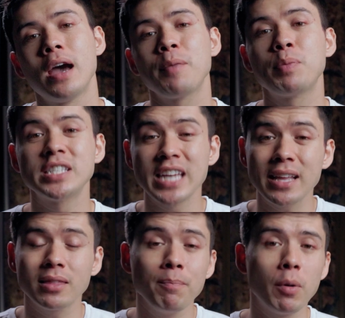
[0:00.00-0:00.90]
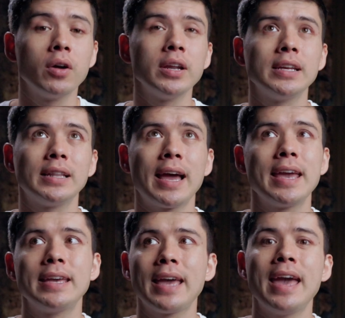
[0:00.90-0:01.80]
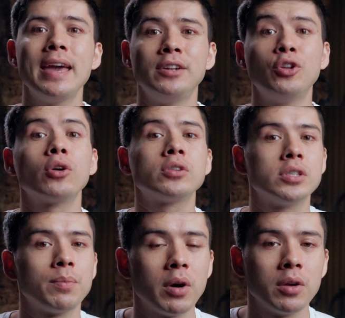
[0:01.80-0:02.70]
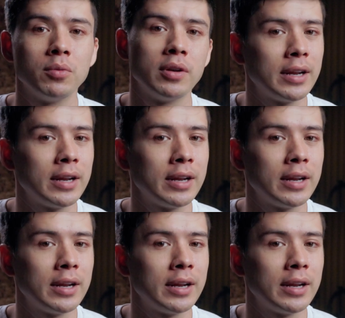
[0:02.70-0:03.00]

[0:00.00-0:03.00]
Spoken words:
I protect the morning like a doctor's appointment.